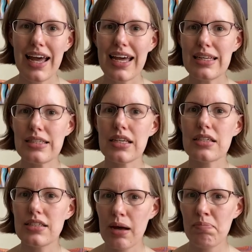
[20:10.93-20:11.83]
It's the
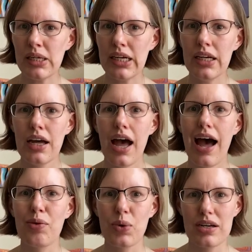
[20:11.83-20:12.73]
assembly,
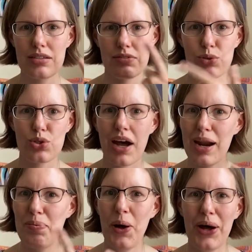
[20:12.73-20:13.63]
and worst of all,
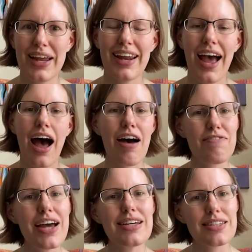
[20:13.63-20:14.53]
trying to put a
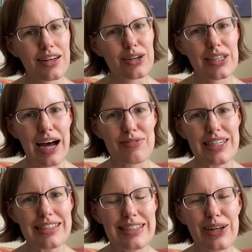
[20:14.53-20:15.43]
face that looks half
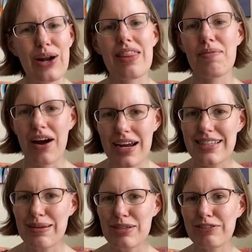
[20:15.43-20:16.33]
decent on it where I
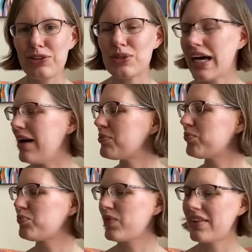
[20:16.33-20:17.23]
seem to fall down.
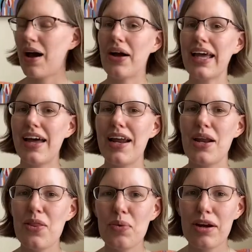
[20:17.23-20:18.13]
Now again,
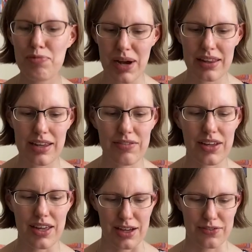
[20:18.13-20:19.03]
another one of my
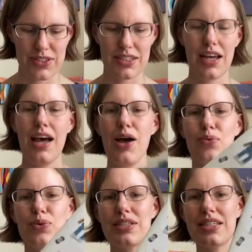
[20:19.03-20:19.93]
leaving gifts
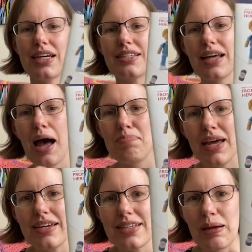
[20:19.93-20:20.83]
was this
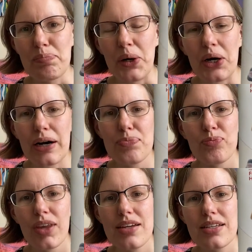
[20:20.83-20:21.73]
amazing book.
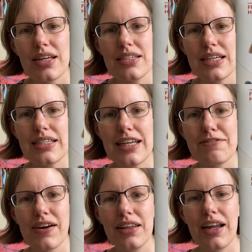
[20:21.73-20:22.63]
So this is the
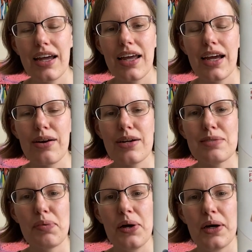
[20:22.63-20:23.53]
Frontline Heroes
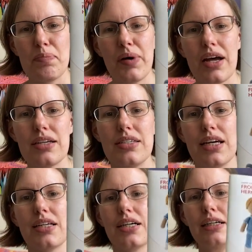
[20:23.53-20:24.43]
book by
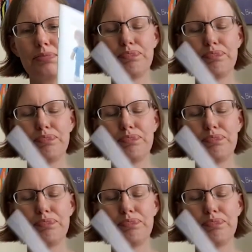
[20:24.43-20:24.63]
Cedar.